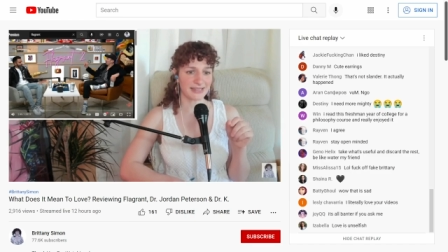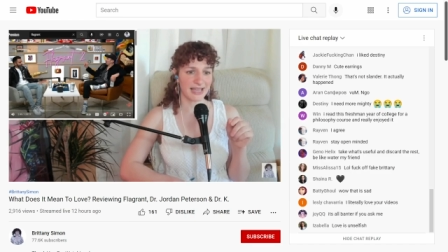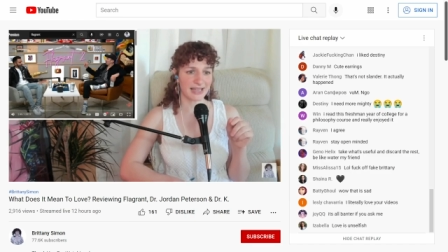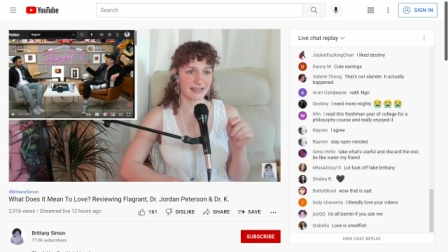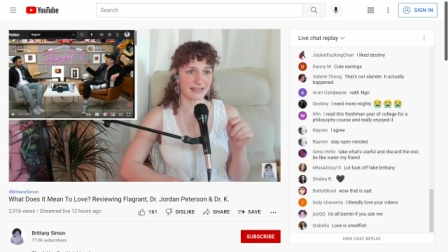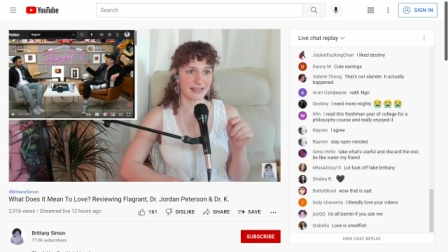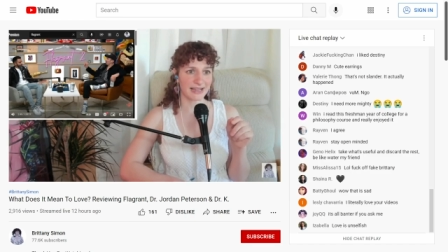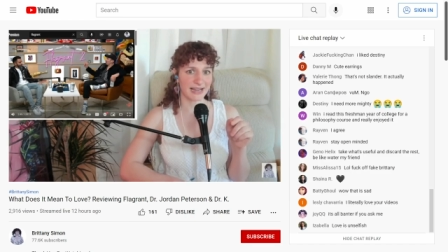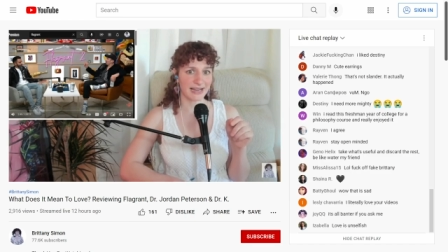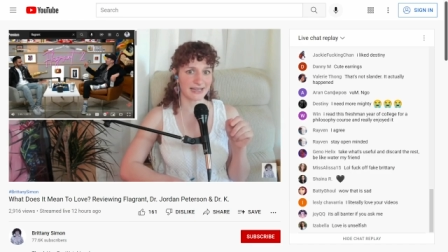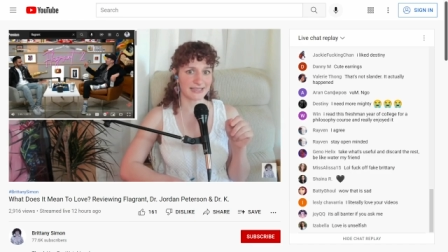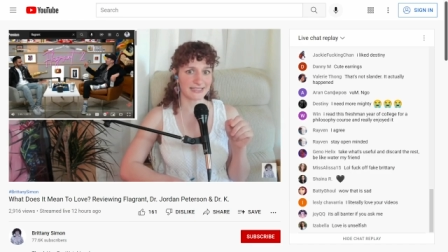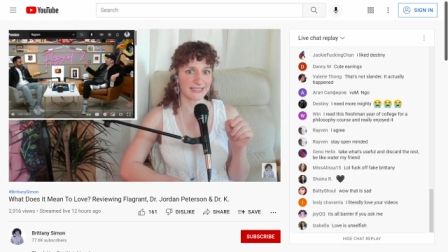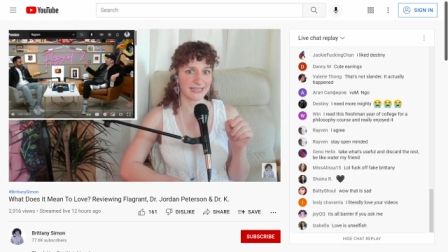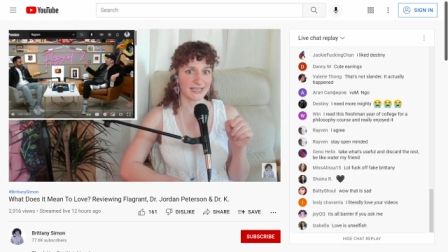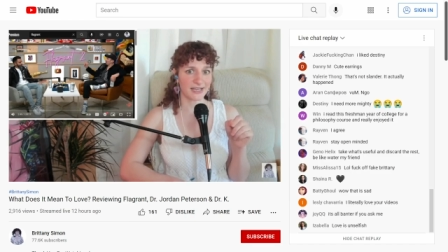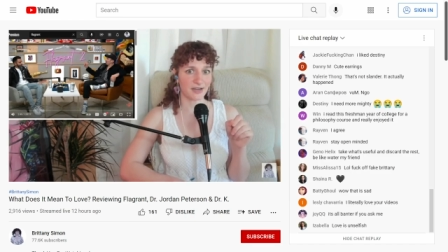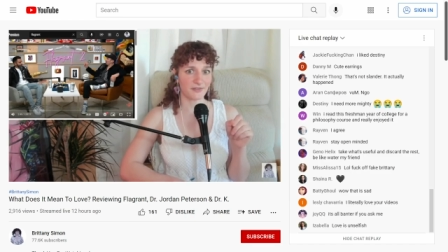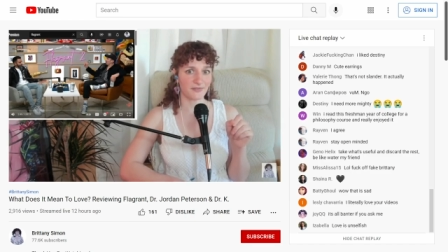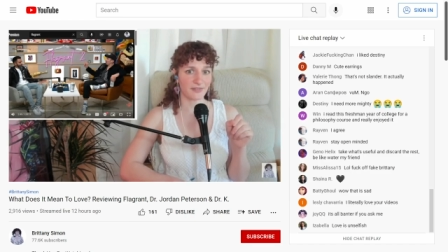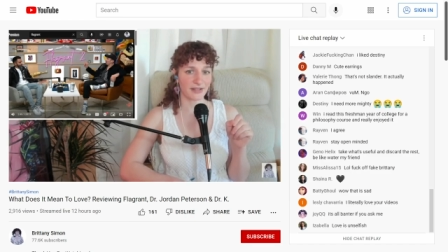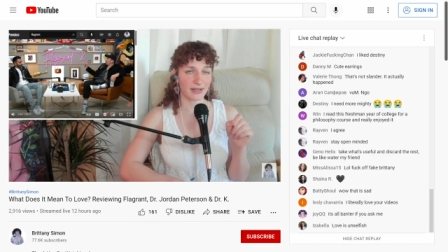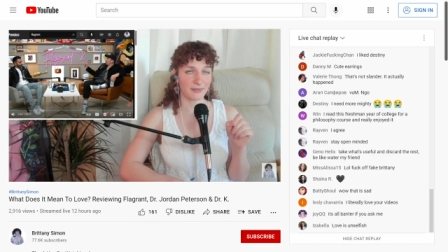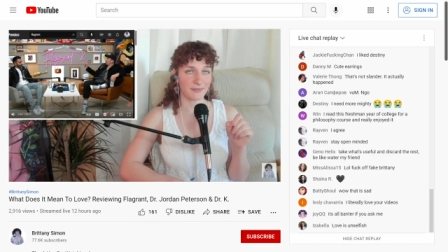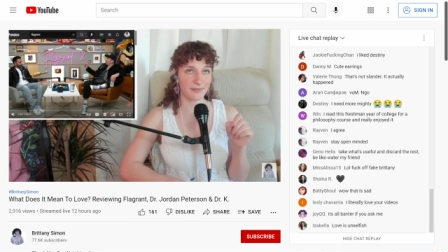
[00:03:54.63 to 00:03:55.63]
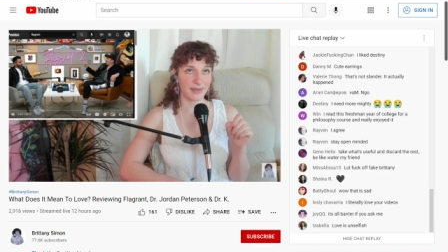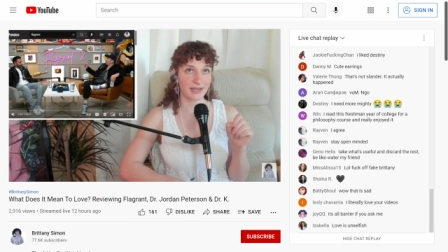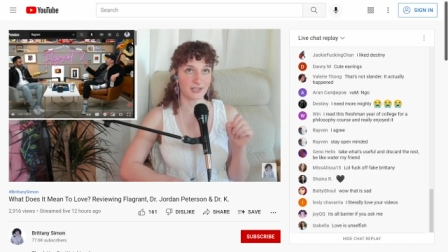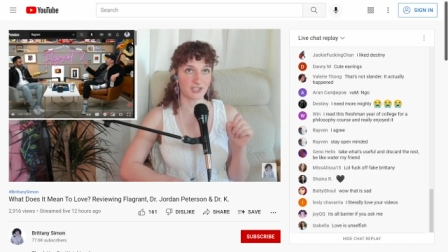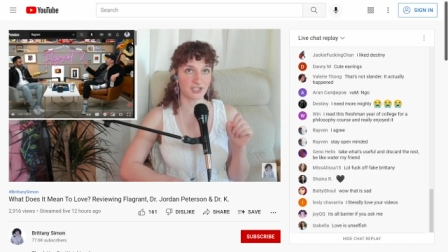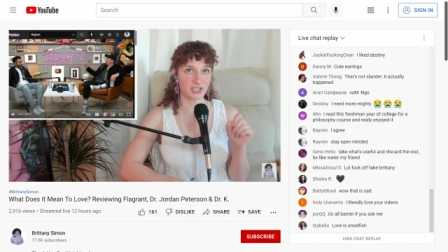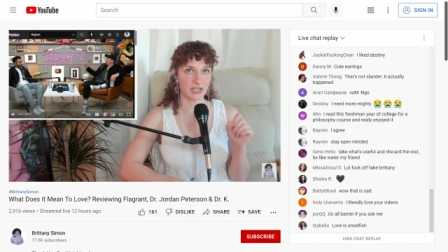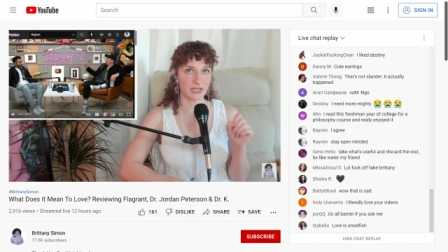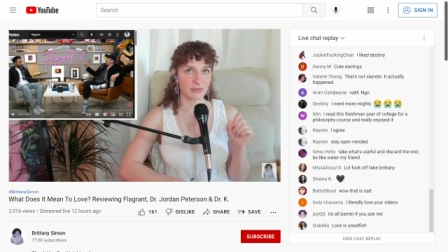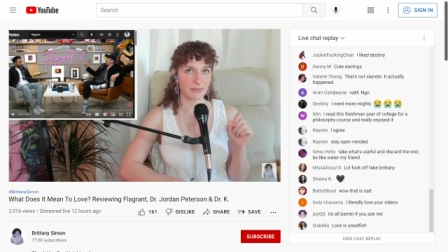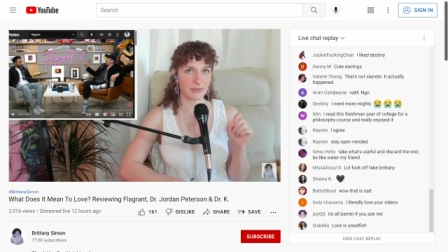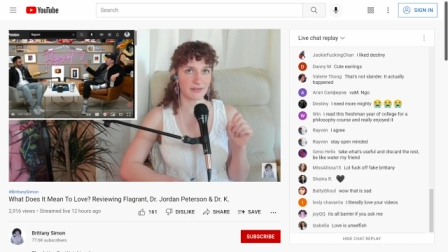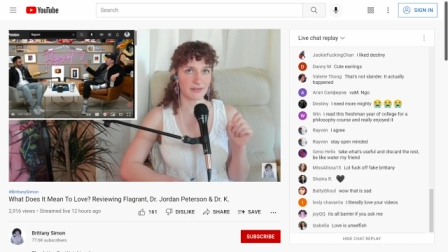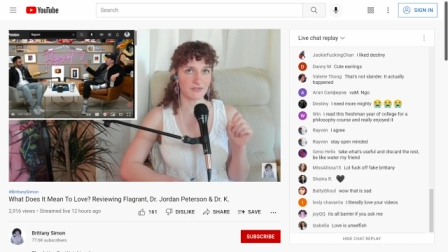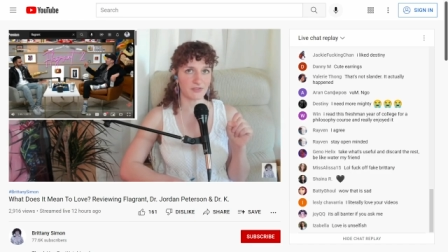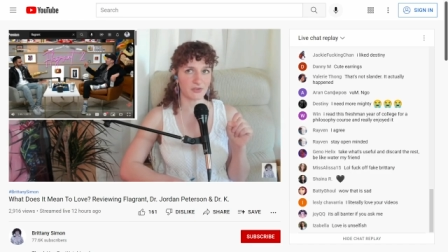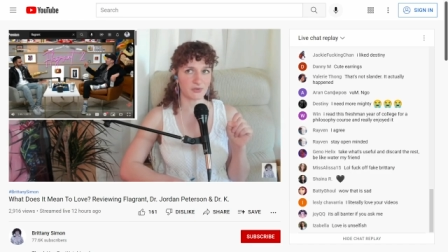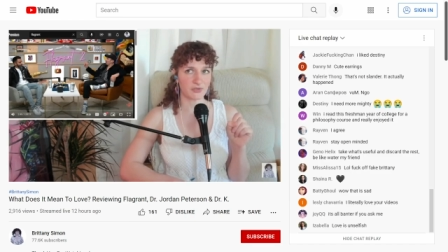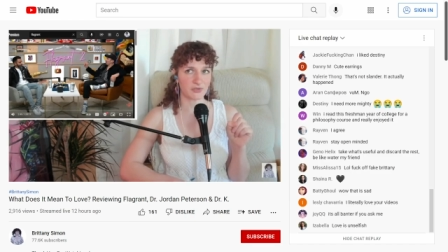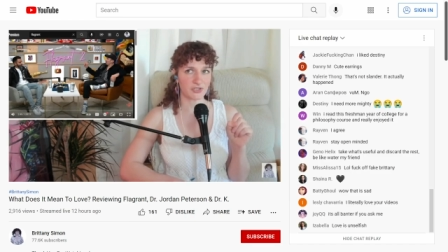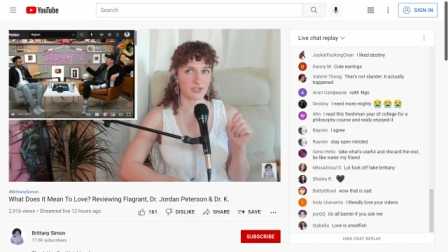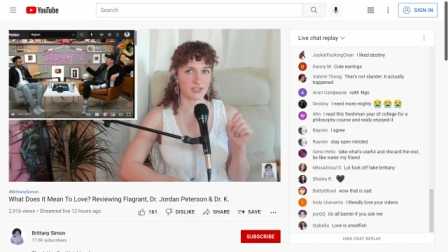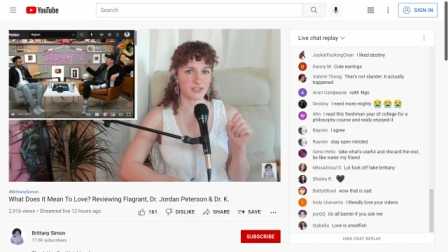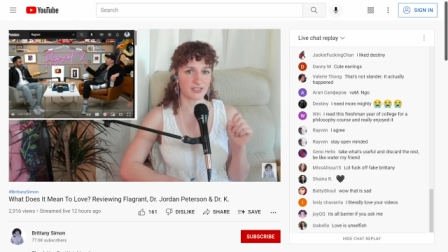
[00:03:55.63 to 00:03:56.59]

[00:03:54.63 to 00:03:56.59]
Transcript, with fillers: that like idea of like imagining my future